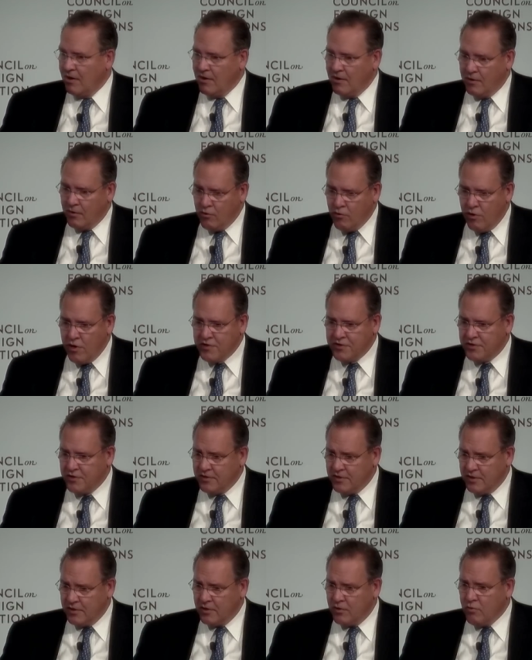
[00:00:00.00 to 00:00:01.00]
Cost,
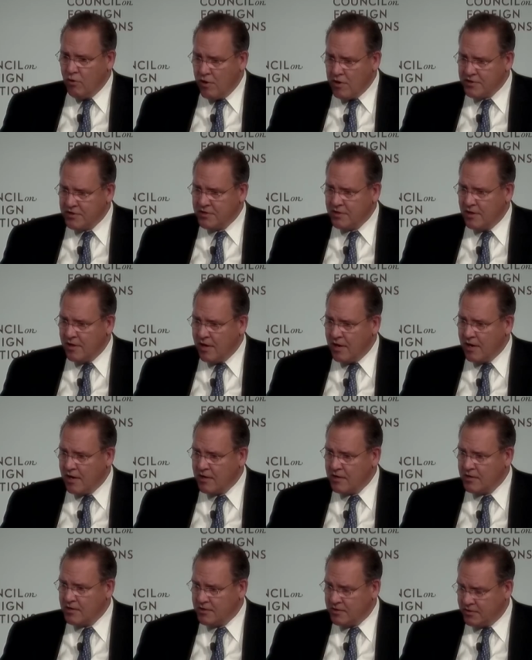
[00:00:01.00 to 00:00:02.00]
cost
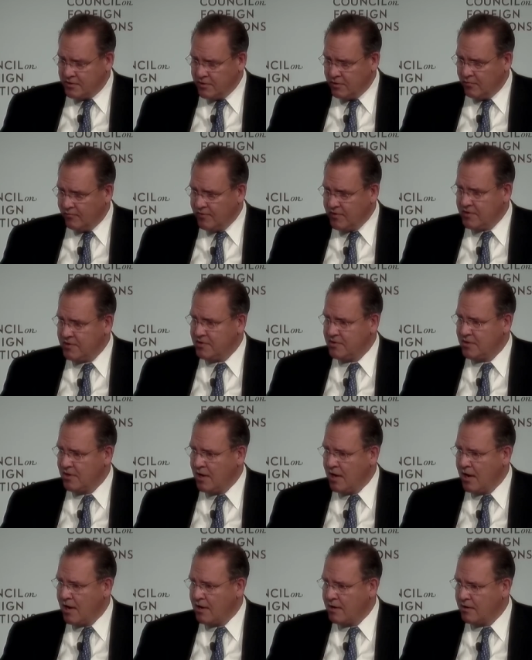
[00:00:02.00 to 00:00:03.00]
and service
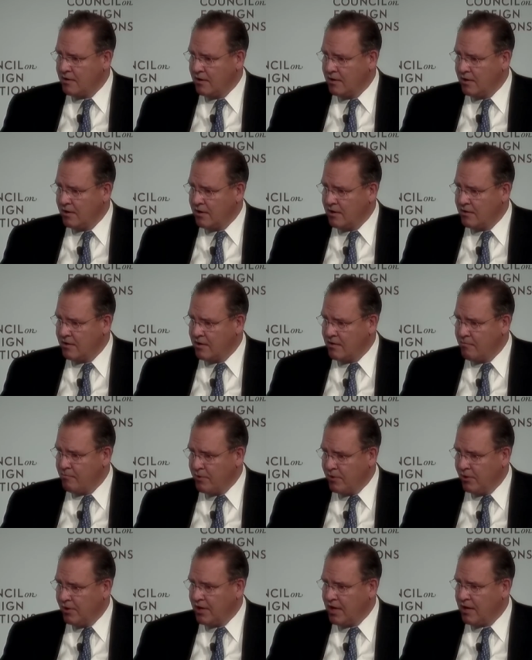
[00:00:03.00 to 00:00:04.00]
and uh, the
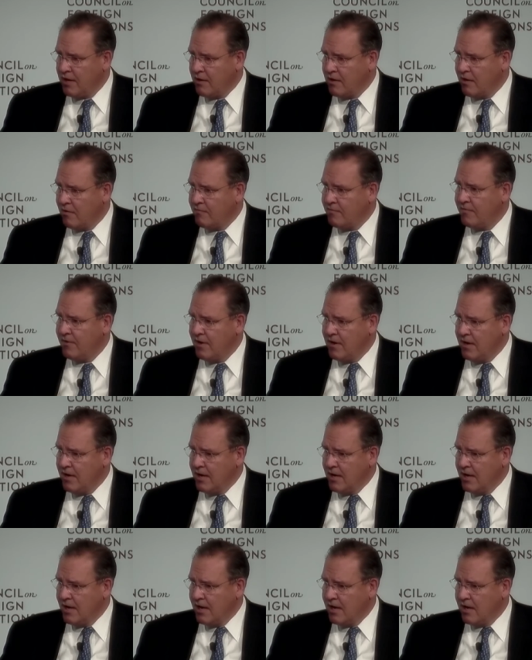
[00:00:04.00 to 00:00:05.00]
ability of
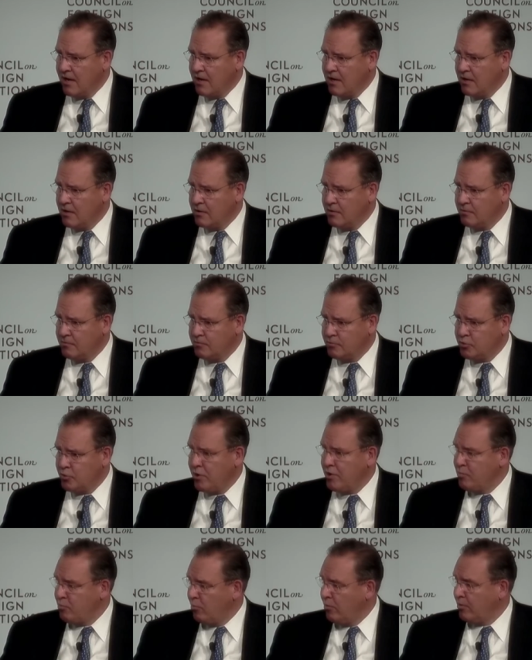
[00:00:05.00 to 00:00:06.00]
uh,
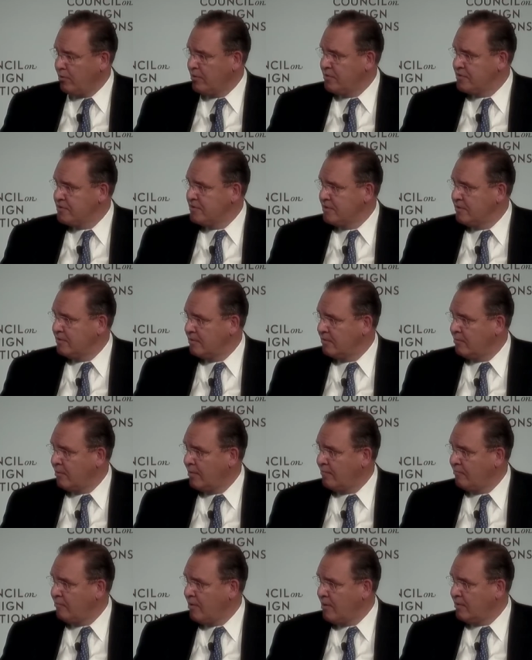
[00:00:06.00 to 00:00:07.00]
trained workers,
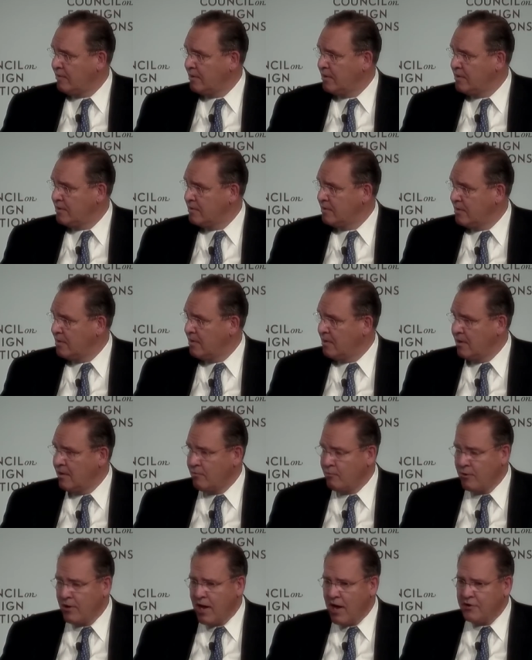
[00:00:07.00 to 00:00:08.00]
quite frankly.
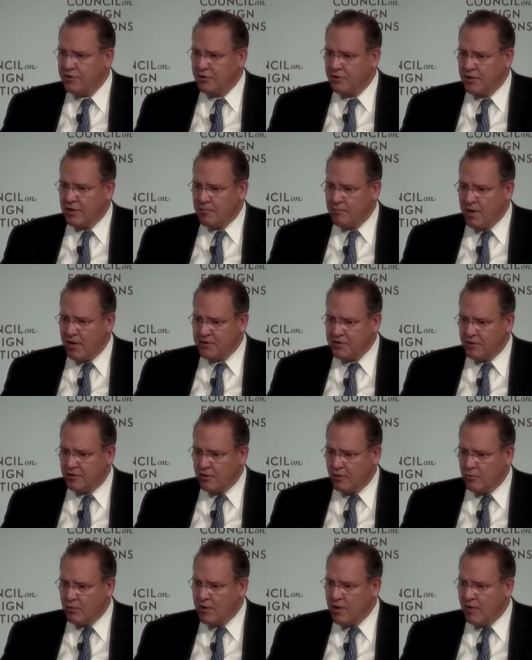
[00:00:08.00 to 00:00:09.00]
We actually, in
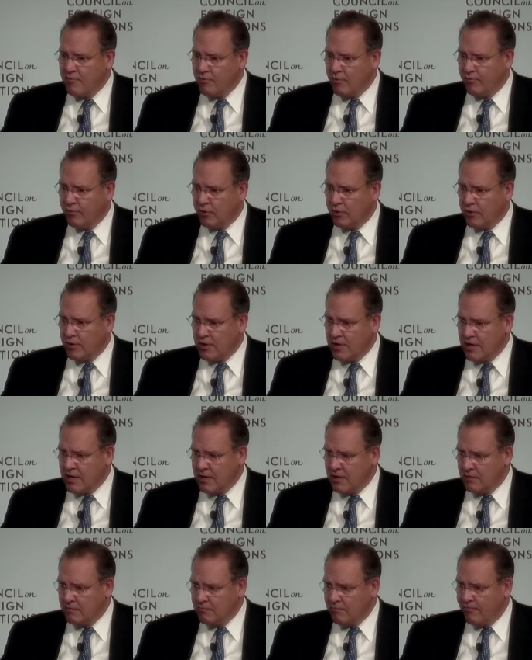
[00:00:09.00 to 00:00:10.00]
Mexico, we have over
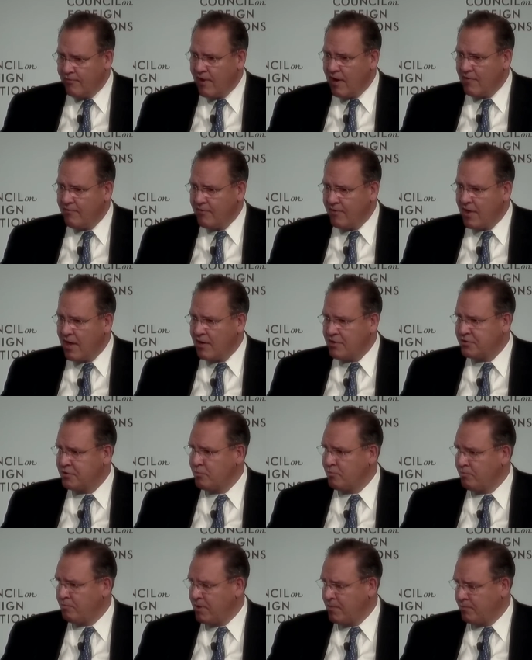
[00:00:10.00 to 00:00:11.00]
uh, five
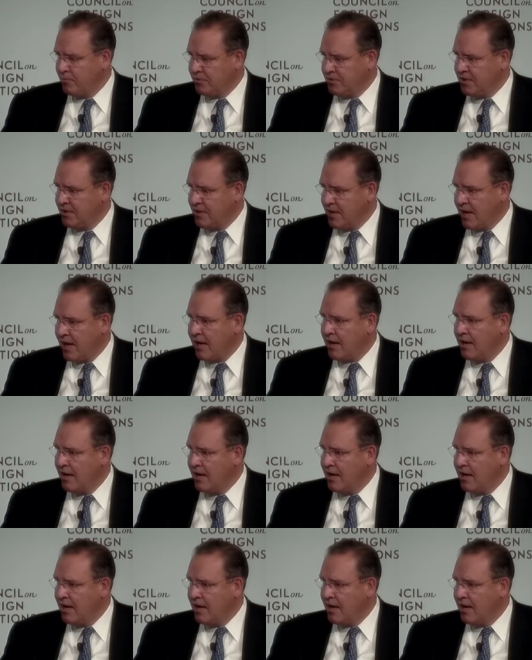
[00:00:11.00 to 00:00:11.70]
thousand people today